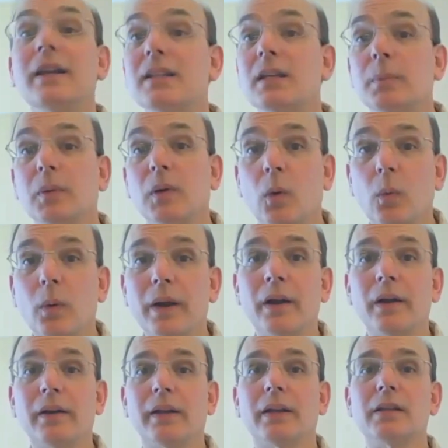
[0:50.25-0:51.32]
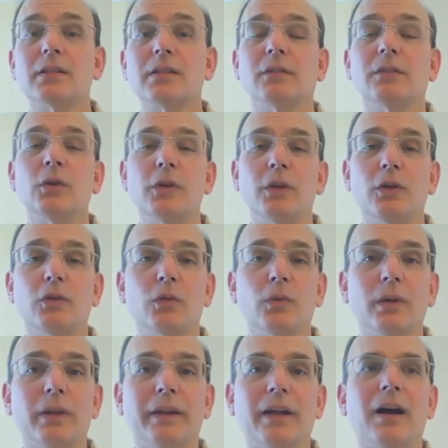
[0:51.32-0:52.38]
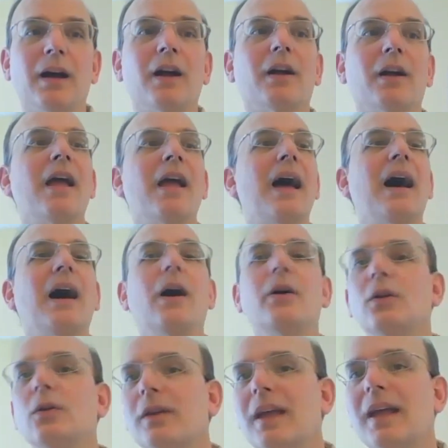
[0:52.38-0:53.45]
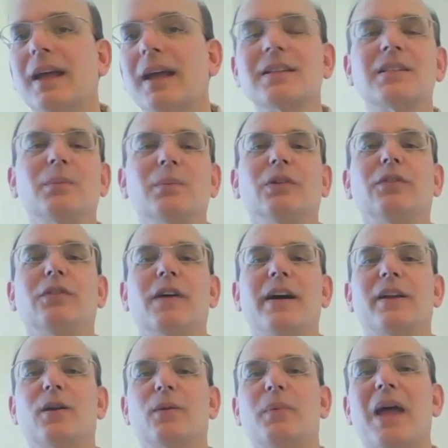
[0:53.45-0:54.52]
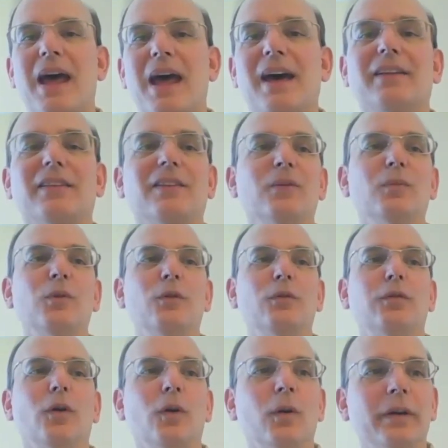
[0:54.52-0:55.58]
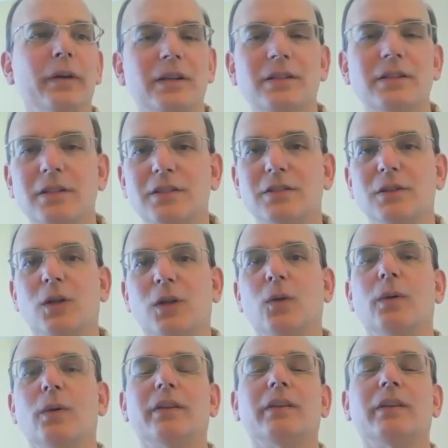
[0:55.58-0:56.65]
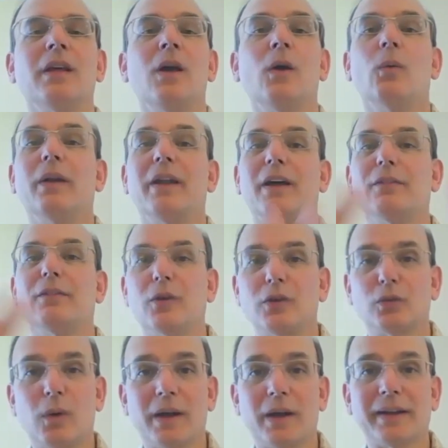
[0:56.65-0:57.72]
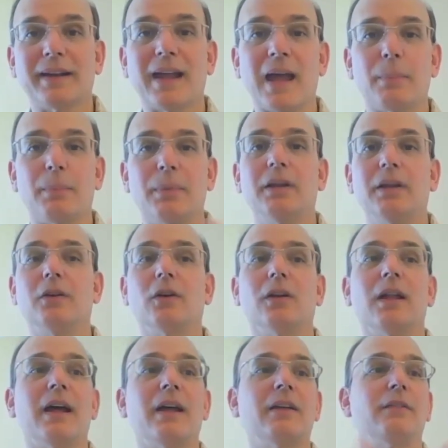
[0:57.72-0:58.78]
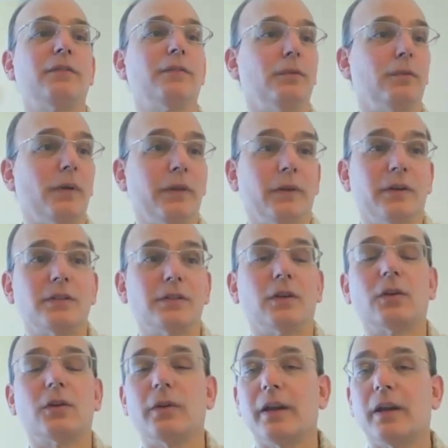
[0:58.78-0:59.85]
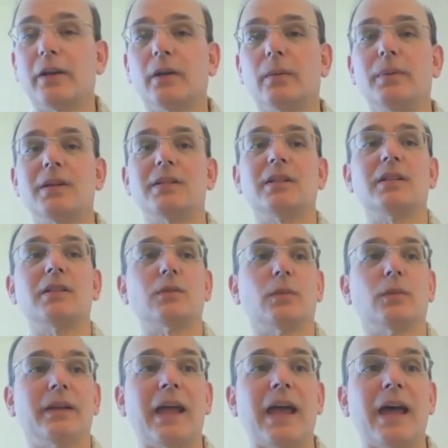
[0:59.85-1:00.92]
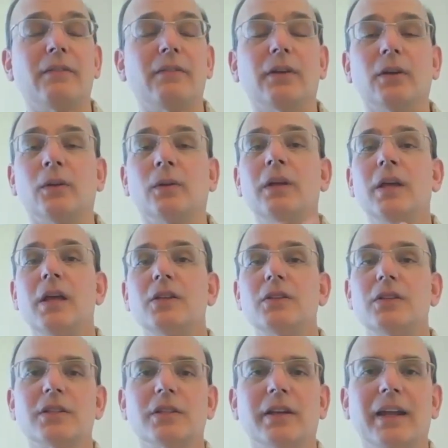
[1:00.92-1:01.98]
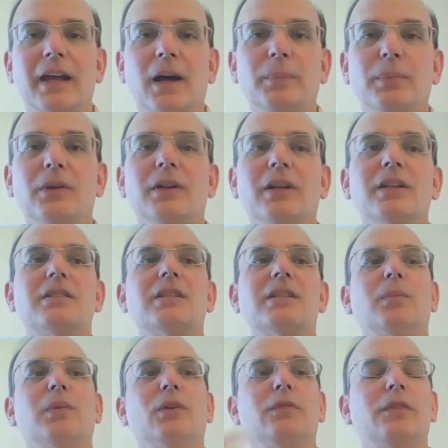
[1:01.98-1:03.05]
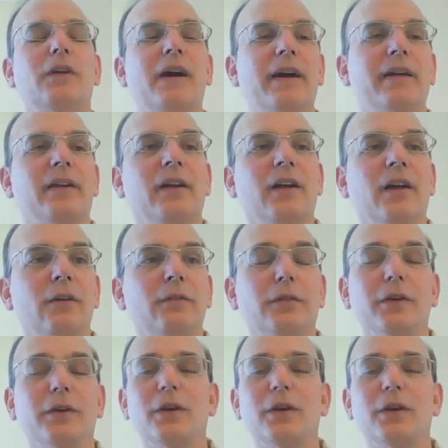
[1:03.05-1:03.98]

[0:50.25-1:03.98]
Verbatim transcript: a deeper awareness of who you truly are, how you can simplify your path to move forward as a soul with whatever is wanting to happen in your life, whether it's your career, your business, what have you. She's going to help you to simplify it all